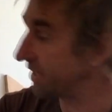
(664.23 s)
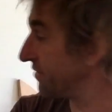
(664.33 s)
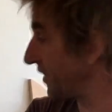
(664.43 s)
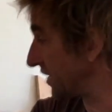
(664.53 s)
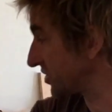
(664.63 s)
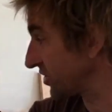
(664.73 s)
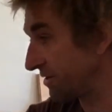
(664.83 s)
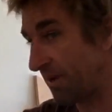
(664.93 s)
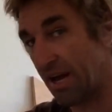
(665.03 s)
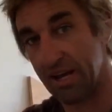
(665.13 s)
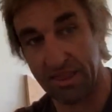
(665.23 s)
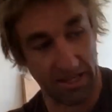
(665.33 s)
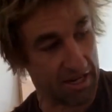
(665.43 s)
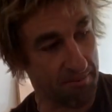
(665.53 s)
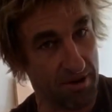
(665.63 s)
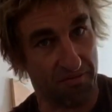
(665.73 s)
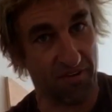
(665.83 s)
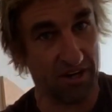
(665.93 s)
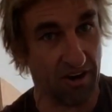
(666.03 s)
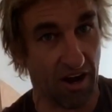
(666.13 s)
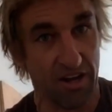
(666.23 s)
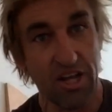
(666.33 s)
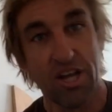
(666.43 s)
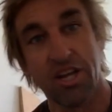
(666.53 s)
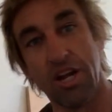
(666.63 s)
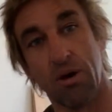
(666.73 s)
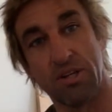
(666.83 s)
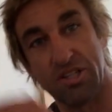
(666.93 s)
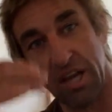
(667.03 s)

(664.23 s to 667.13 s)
And eventually, man, I think I'm going to figure out, you know, it's